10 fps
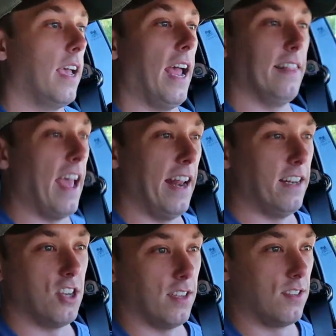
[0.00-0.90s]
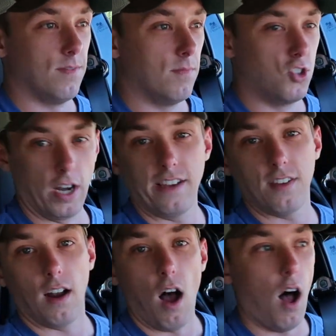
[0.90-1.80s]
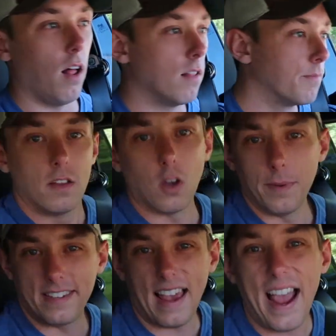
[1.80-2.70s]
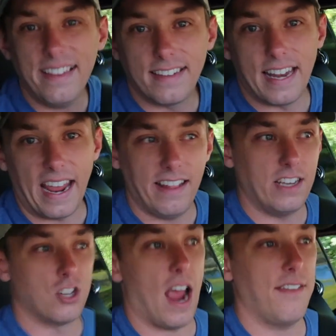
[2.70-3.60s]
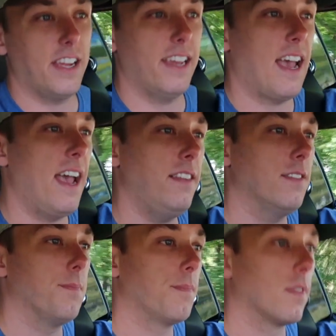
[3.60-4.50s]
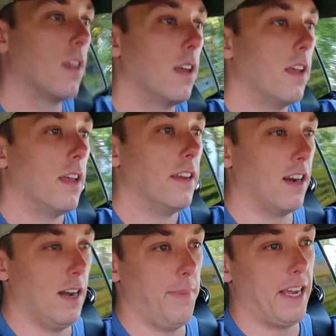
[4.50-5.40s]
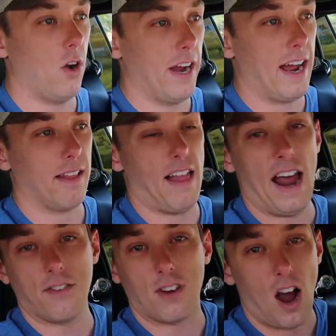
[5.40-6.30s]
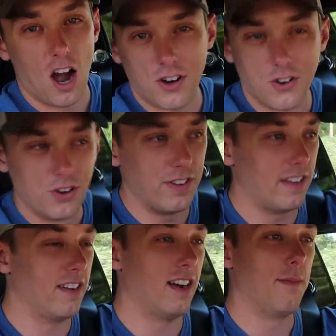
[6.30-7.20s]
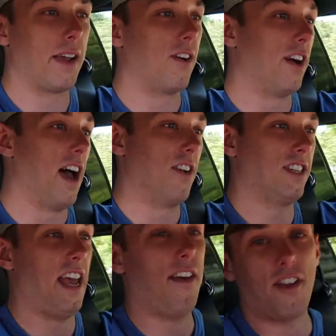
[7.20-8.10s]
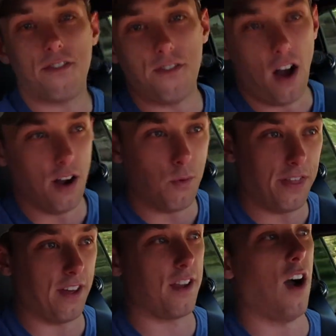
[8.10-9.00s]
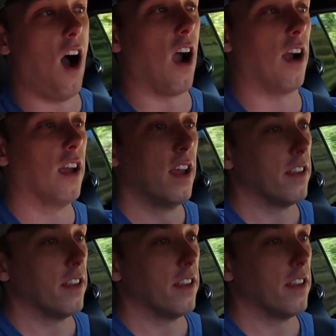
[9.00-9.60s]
And then it just drinks it all. So besides daily driving it, guys, you're gonna be going on a lot of car cruises. You're gonna be going out and just having fun with the car.